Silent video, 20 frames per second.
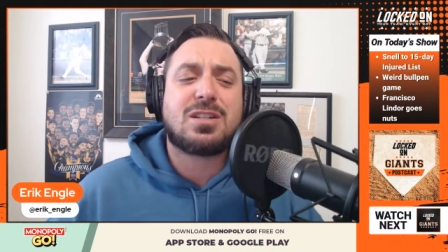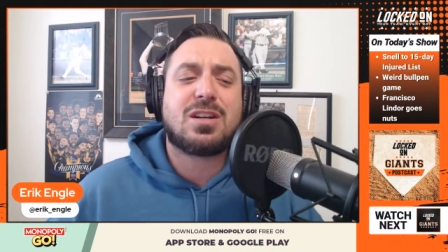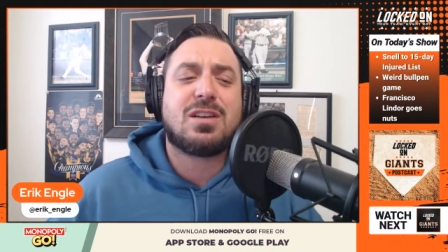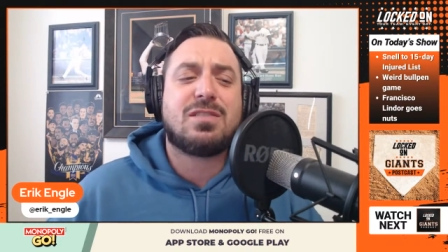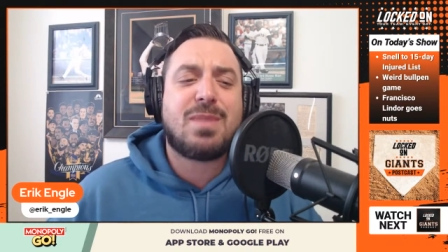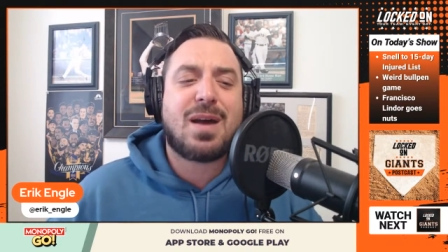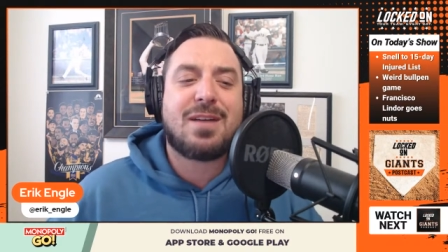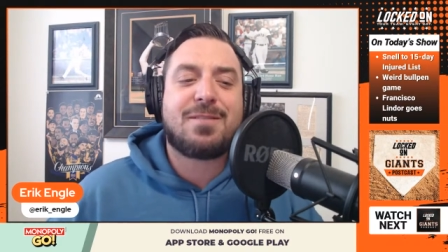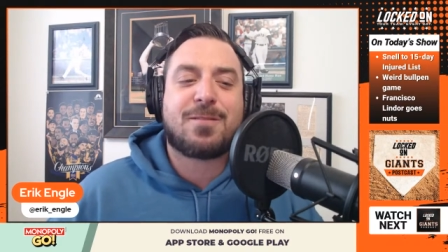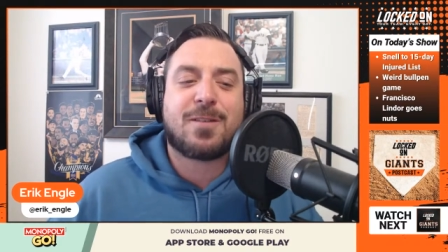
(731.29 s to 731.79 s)
of
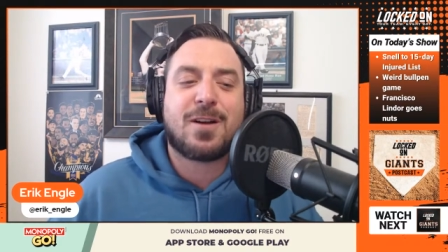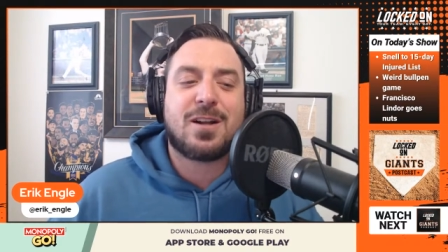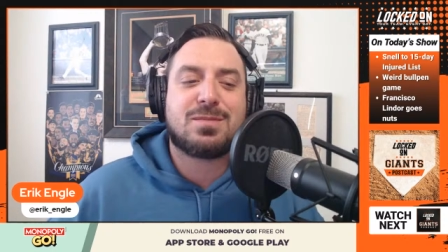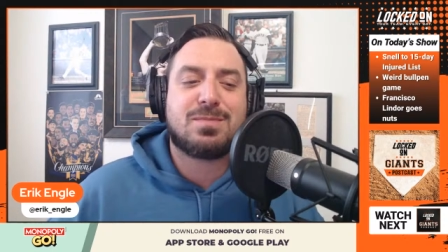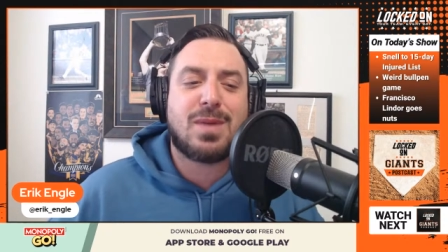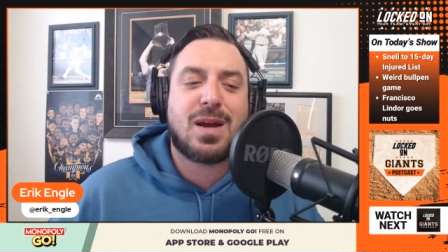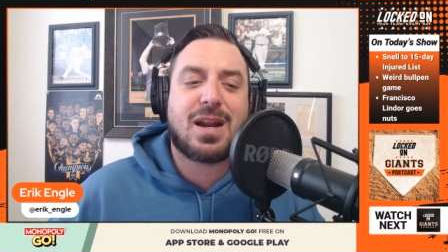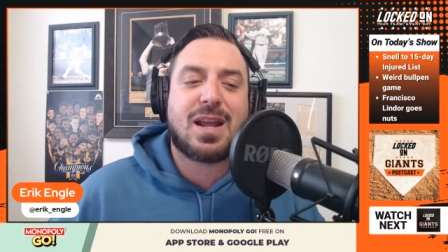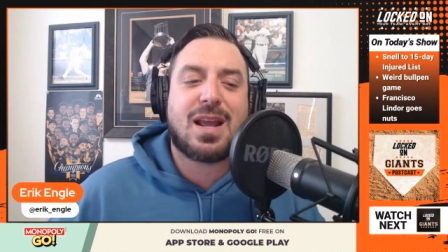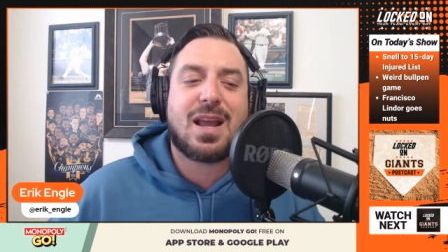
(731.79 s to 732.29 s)
my friends'
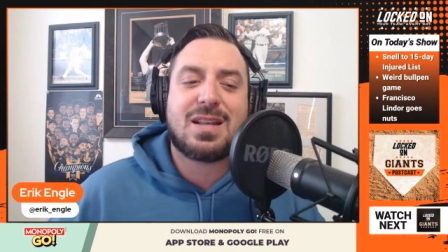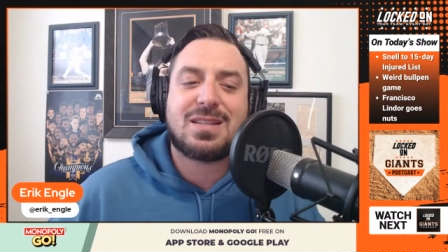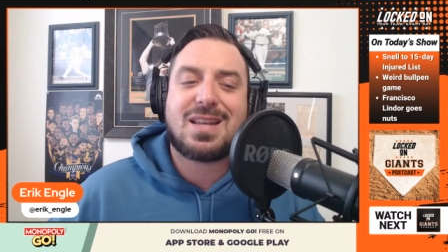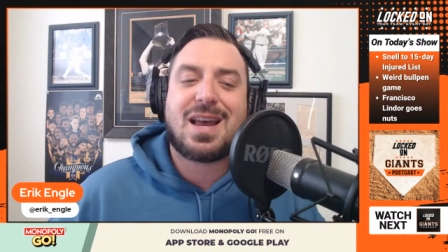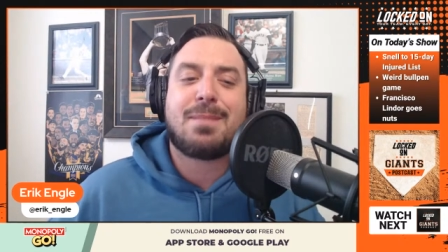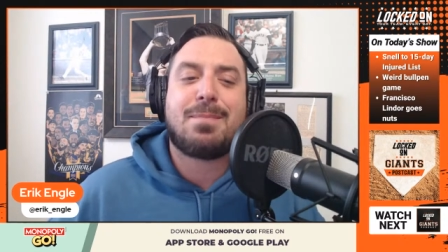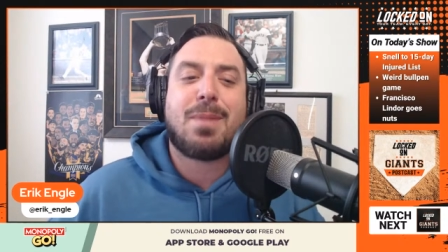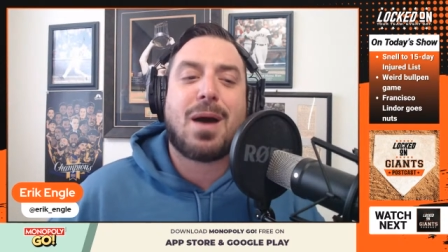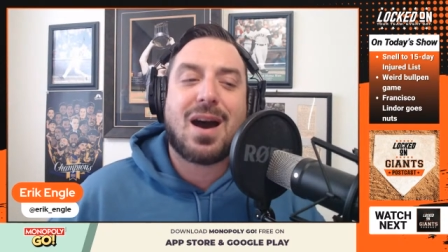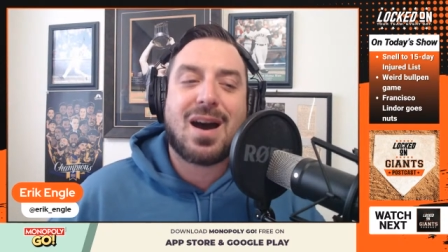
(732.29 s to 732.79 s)
money as
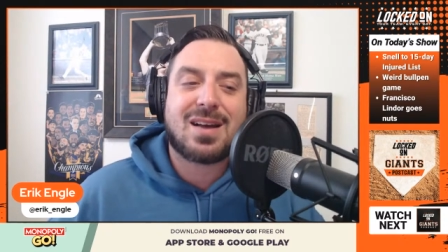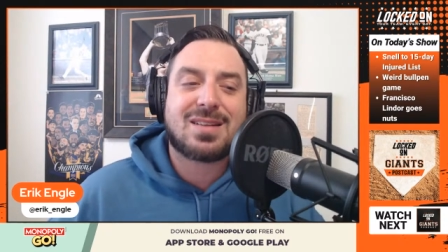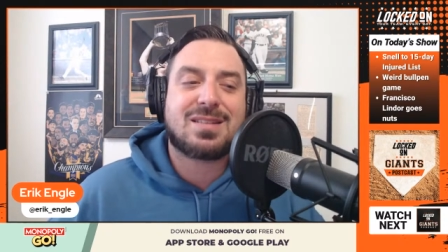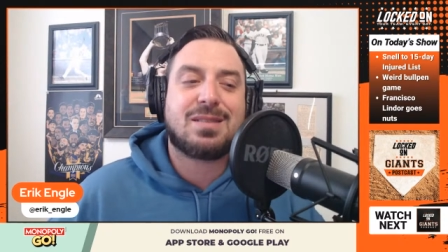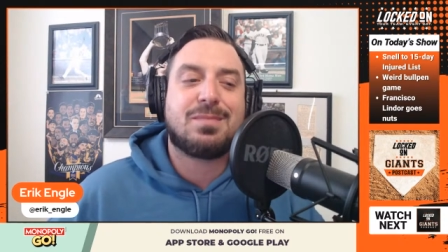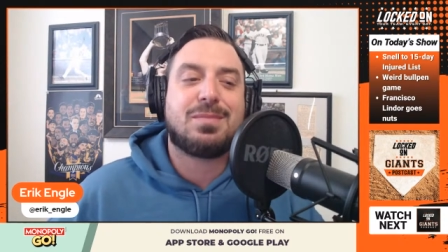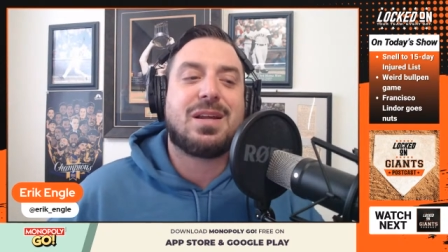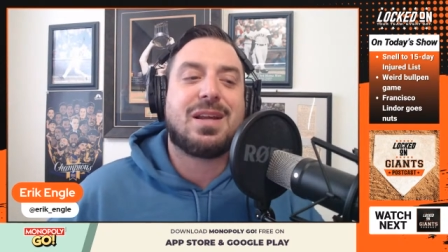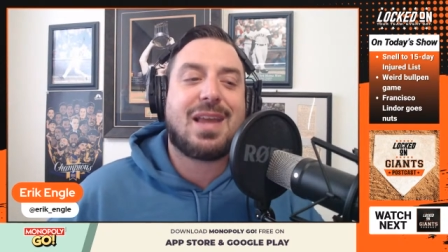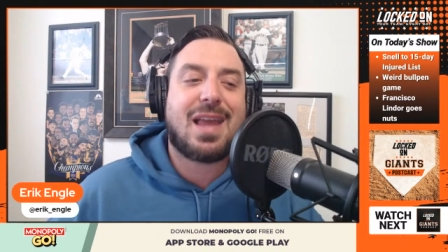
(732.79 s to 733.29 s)
I
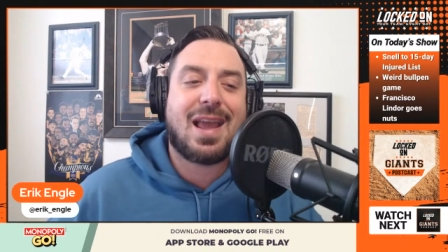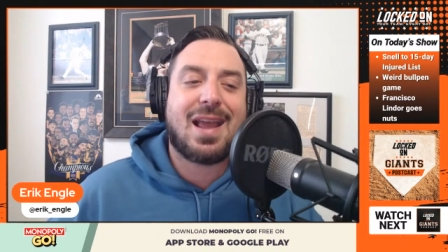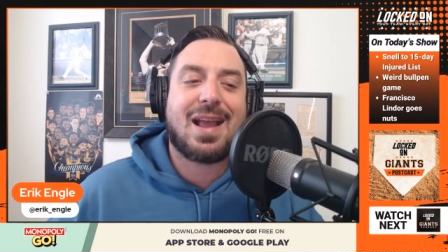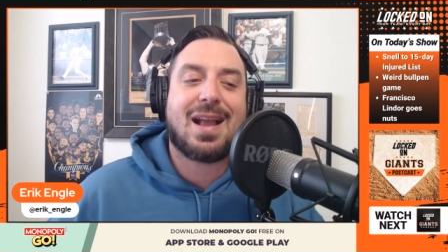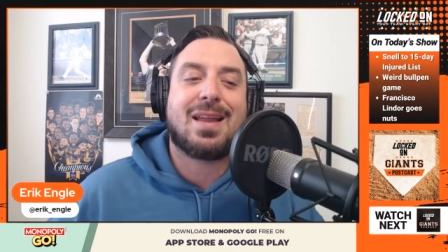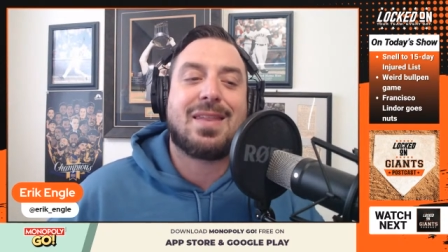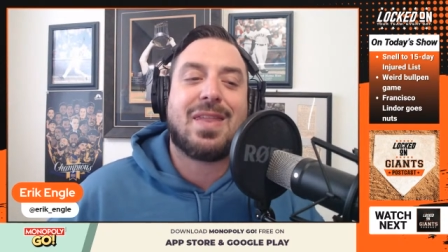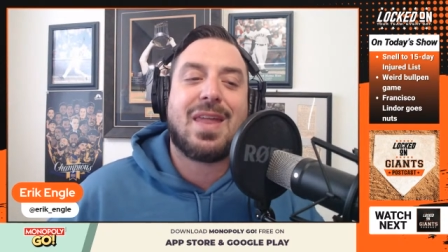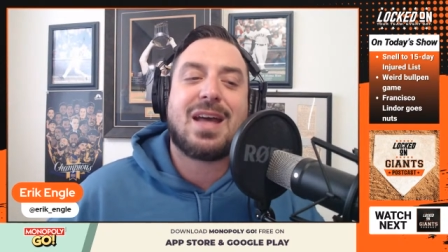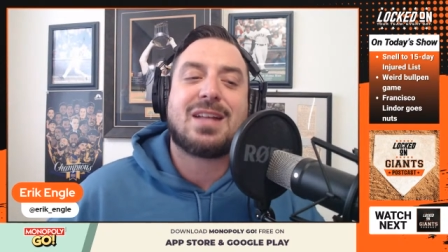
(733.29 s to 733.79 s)
possibly
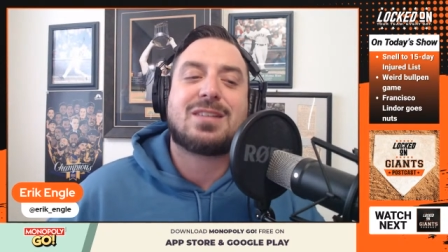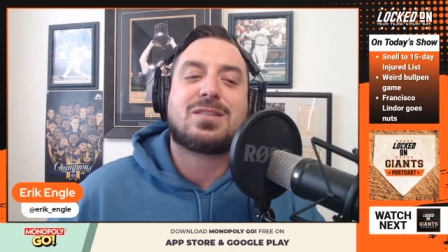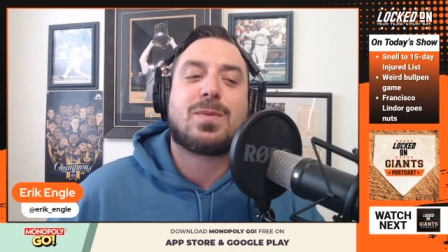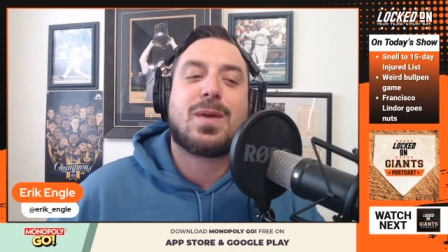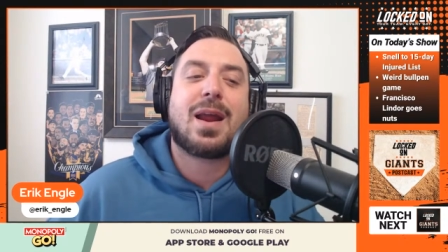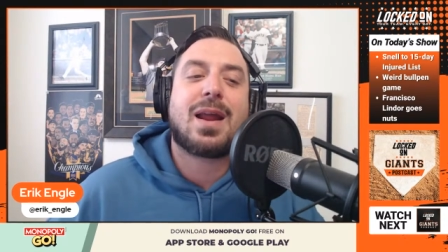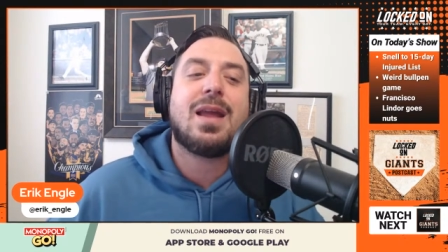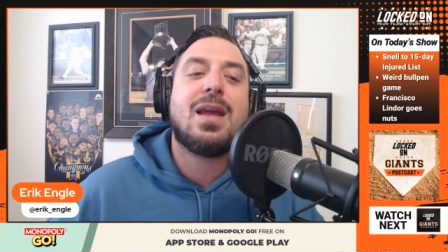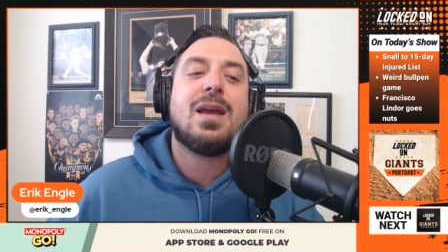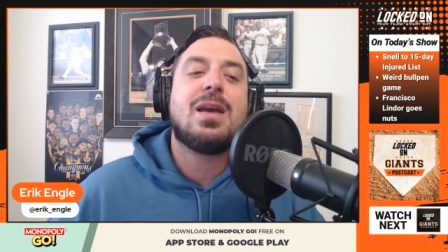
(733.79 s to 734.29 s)
can. That's right.